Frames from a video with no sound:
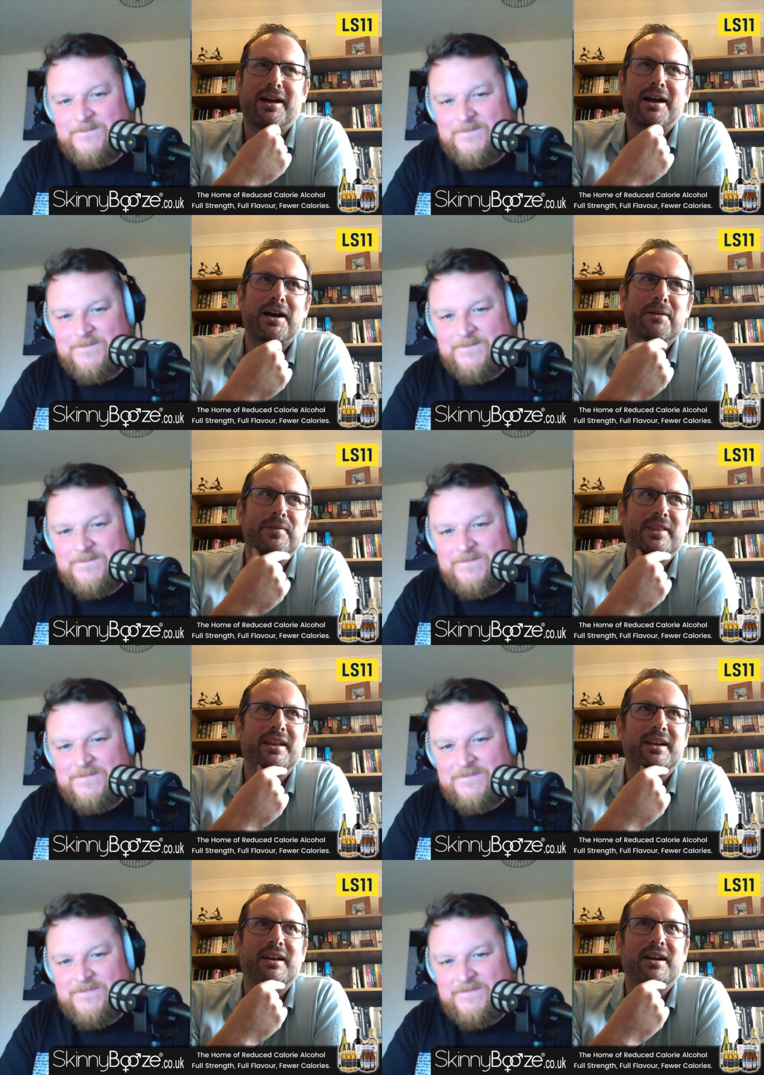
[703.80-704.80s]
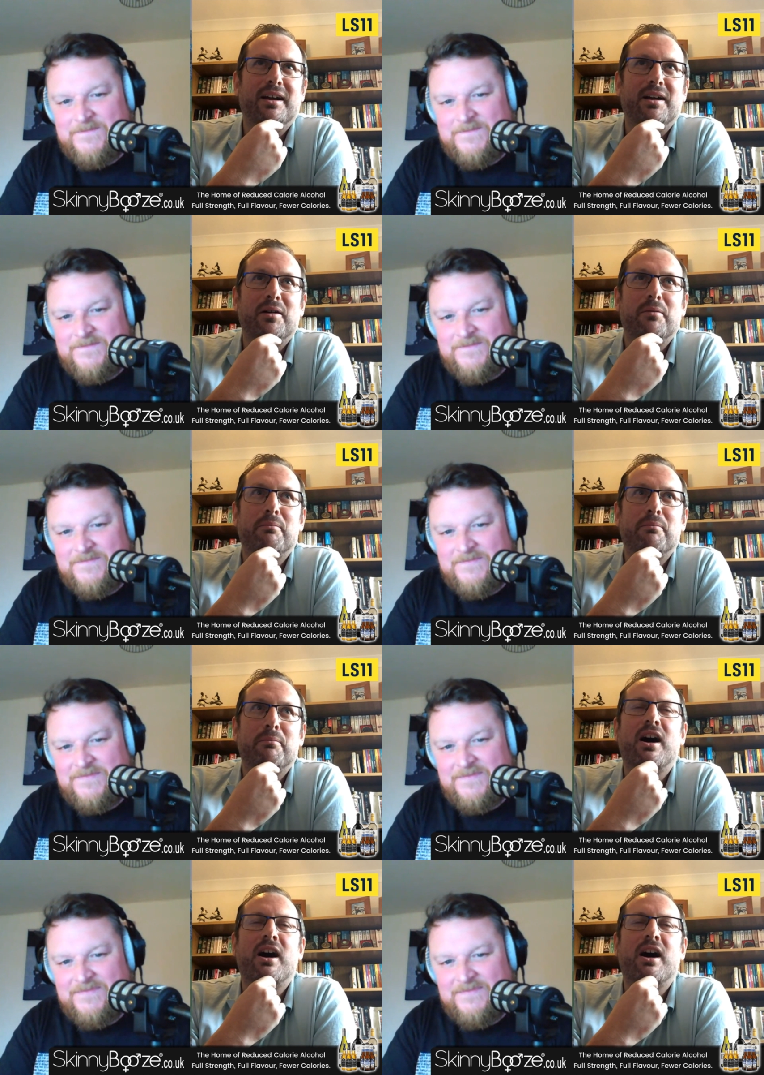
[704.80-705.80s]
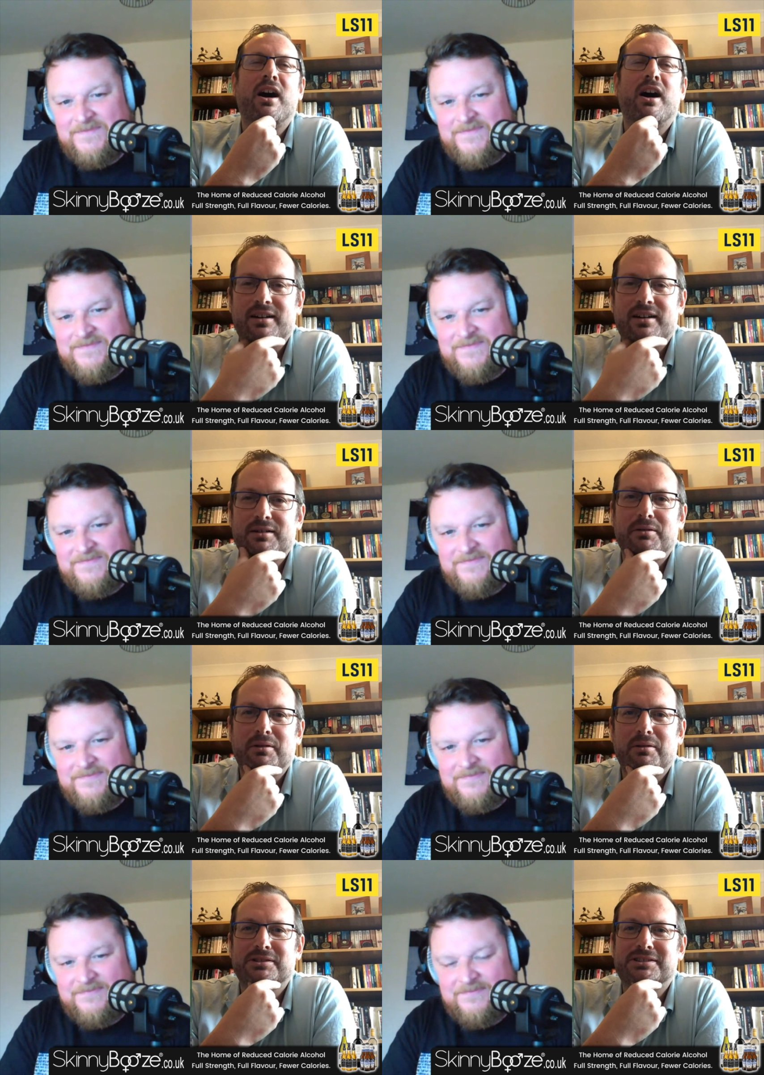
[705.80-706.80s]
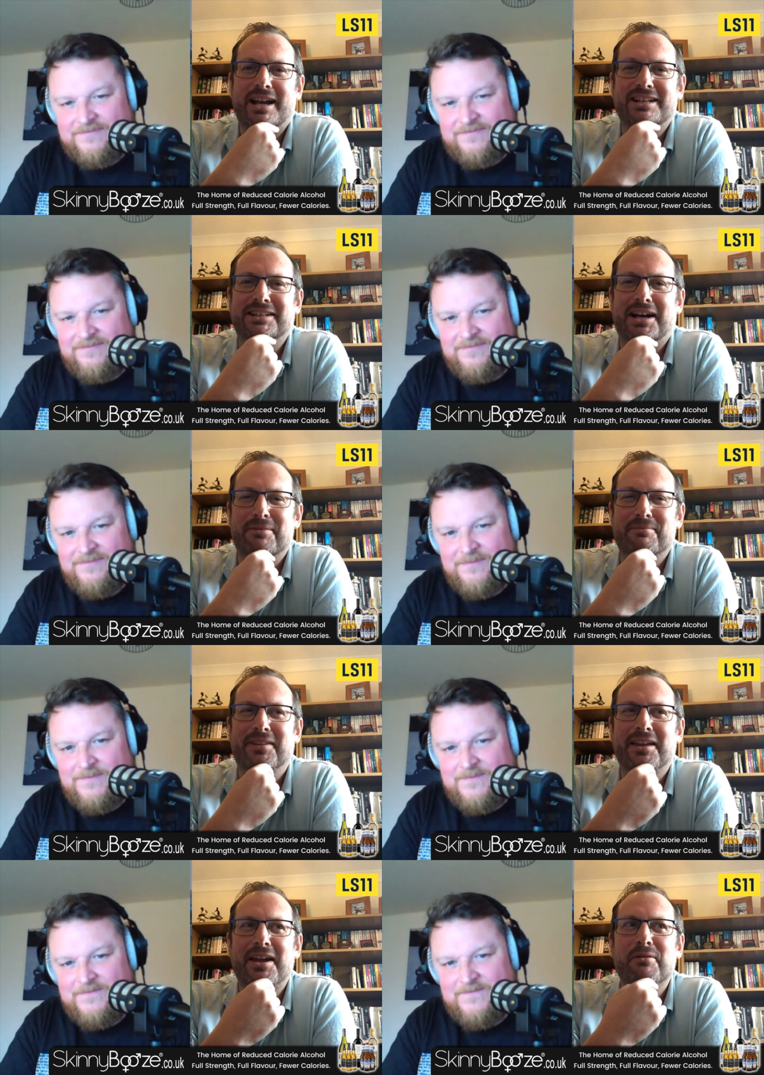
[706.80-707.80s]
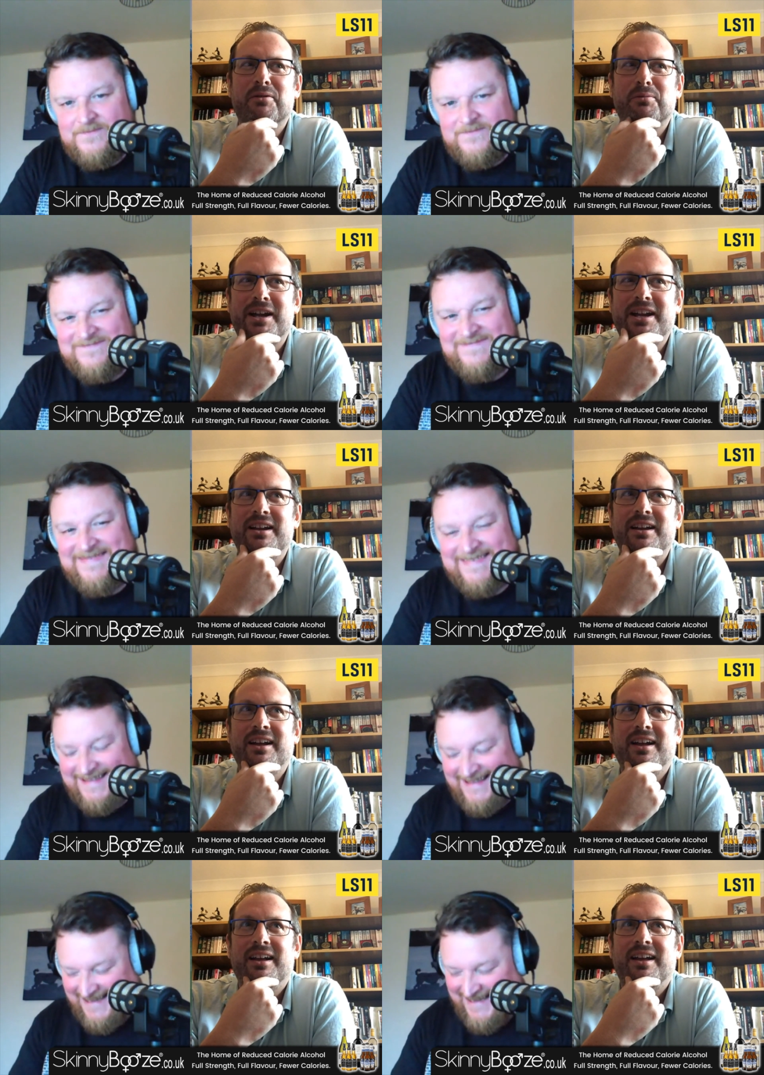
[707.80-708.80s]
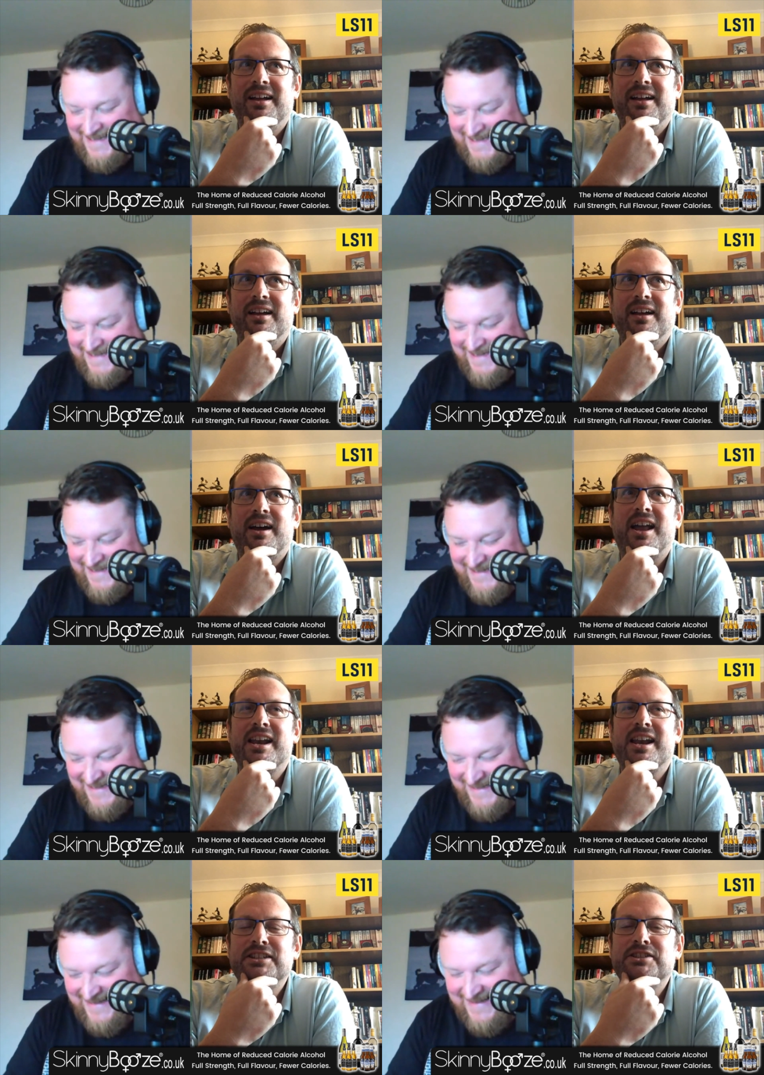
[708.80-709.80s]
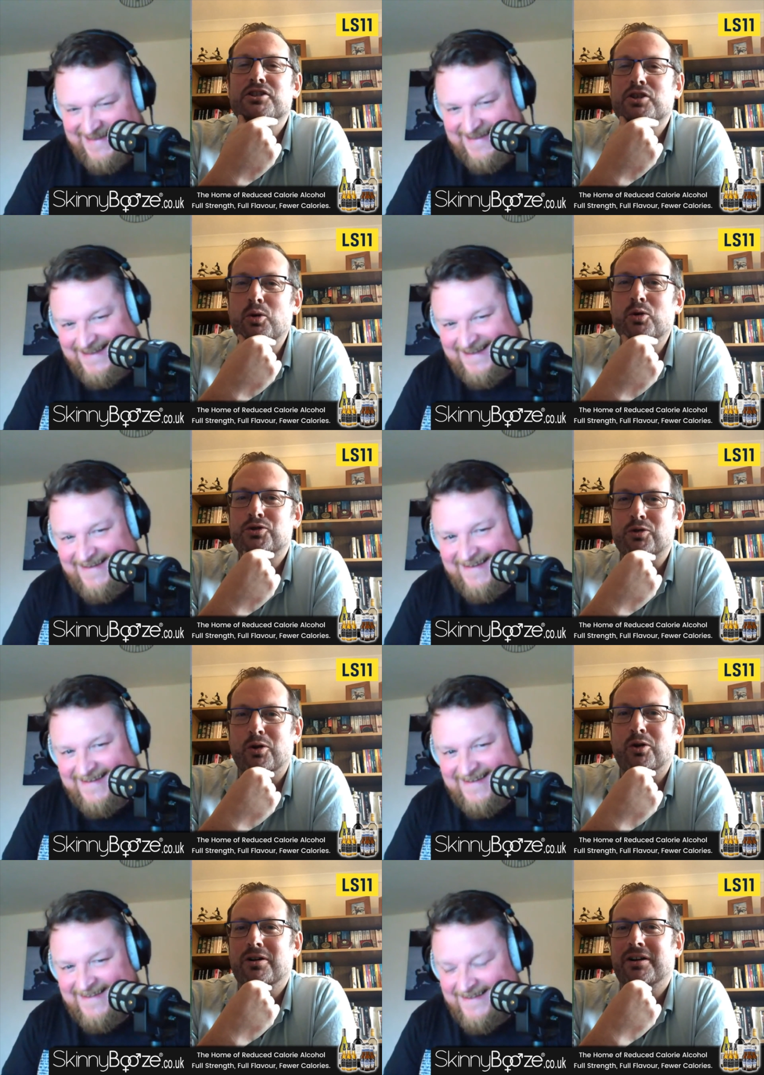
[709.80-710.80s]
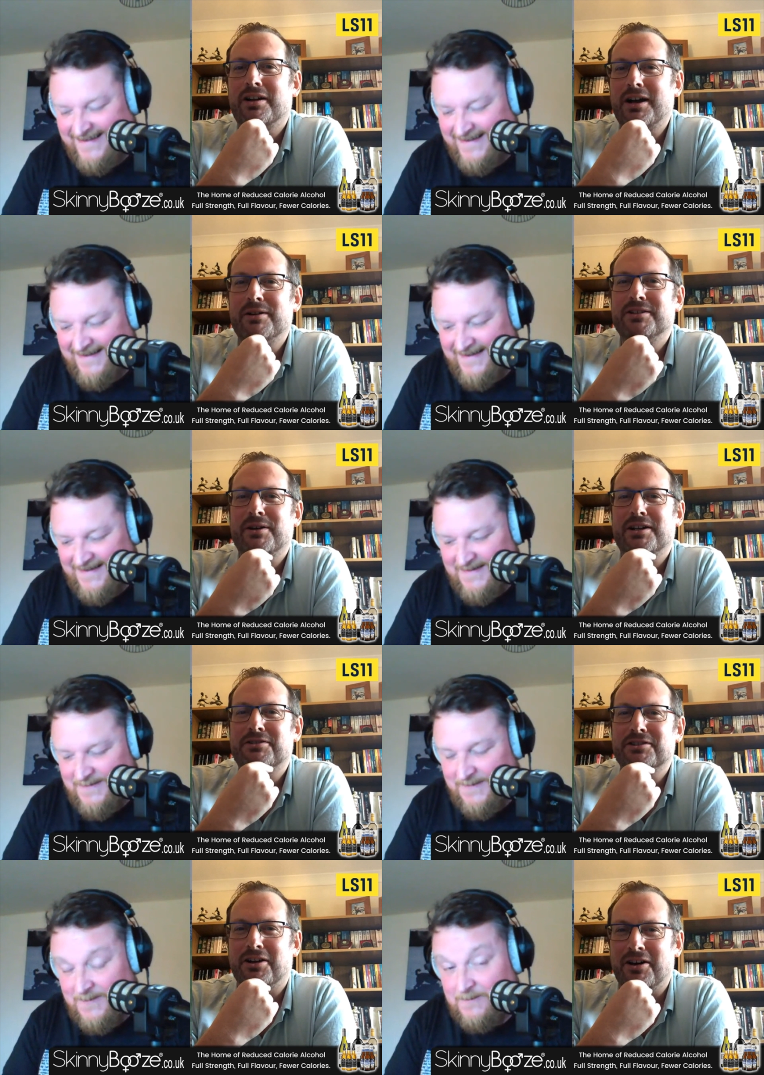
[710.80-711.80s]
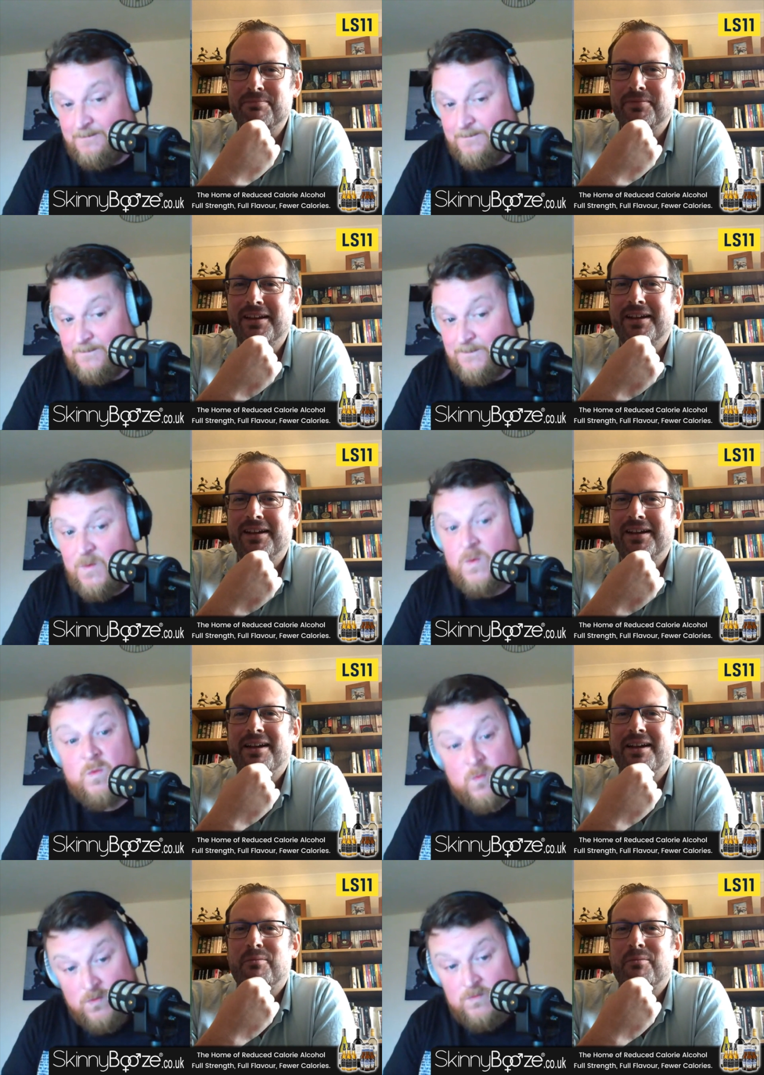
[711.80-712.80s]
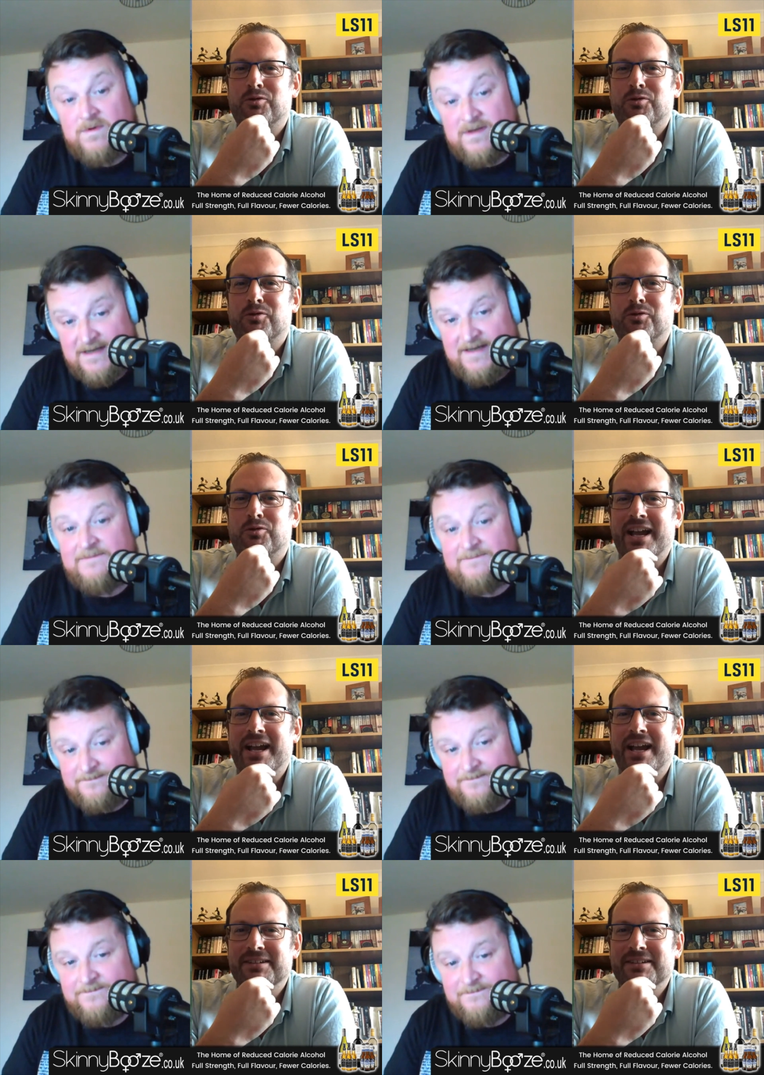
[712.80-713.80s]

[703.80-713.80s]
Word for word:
Speaker 1: Um, my heart says um, it will be at least a score draw and go into extra time, with Crawley nicking it.